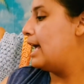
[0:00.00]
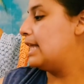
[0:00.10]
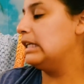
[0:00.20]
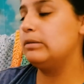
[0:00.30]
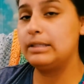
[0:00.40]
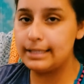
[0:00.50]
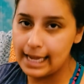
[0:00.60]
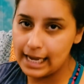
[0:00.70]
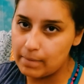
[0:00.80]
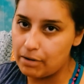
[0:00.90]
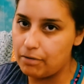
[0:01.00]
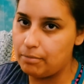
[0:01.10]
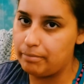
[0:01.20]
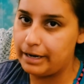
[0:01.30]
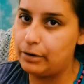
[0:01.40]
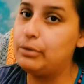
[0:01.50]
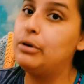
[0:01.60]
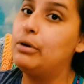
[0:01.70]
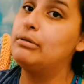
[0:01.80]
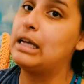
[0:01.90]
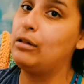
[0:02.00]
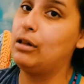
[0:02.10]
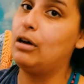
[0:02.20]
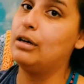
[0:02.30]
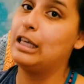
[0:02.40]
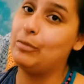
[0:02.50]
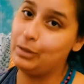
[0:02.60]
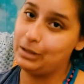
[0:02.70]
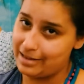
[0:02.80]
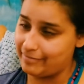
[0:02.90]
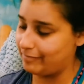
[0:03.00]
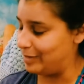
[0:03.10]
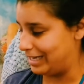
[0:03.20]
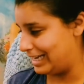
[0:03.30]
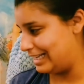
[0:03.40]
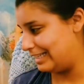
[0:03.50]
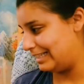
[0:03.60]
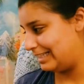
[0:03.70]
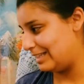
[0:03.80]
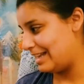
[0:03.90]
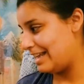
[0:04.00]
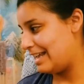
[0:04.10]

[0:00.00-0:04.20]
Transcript: and this one's staying in my home, but who knows how long he will live, because